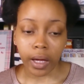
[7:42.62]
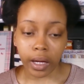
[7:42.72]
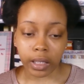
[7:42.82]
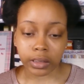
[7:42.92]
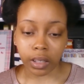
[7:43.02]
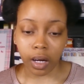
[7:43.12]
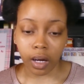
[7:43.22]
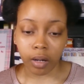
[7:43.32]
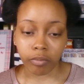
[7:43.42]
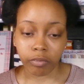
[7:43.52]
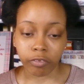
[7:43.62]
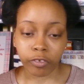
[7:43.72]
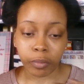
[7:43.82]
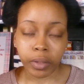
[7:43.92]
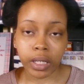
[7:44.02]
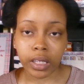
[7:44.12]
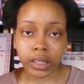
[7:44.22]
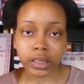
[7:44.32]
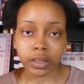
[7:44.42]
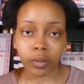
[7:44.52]
And um, for me,
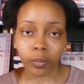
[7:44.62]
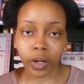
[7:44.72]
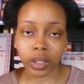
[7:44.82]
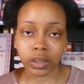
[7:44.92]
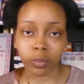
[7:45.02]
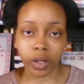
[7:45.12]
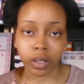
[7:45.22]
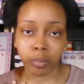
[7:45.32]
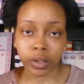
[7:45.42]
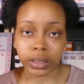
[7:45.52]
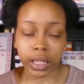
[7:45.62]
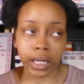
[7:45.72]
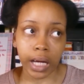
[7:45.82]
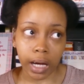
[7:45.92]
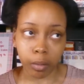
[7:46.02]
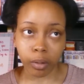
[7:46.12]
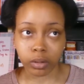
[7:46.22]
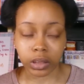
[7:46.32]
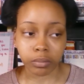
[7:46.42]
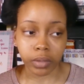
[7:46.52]
this was one of the books that
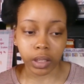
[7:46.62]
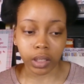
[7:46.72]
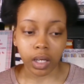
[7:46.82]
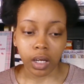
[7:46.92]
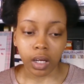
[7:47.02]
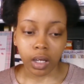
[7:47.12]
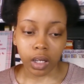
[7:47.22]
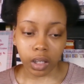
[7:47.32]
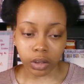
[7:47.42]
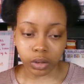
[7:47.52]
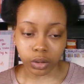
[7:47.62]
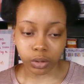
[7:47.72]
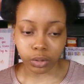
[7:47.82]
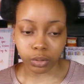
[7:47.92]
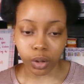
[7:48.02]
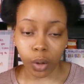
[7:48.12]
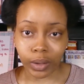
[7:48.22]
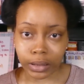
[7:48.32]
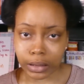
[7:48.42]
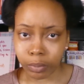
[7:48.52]
catapulted me into
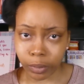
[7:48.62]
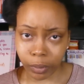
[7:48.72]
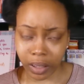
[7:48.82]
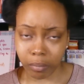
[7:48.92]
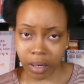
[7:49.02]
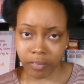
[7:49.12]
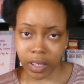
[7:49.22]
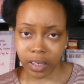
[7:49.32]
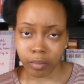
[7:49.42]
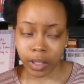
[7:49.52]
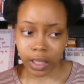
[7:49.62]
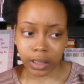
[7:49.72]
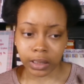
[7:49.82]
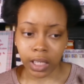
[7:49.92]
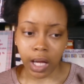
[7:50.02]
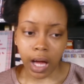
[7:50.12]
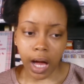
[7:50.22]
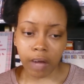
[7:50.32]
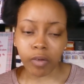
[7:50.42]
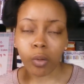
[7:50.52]
going deeper within my faith because
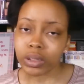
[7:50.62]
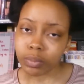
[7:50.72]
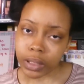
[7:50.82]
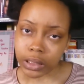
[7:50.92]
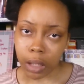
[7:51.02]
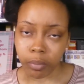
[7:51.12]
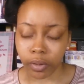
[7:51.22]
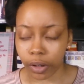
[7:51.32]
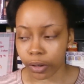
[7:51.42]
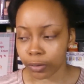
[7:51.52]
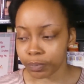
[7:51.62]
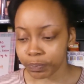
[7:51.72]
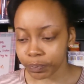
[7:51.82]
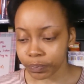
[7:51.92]
I've always been the type of girl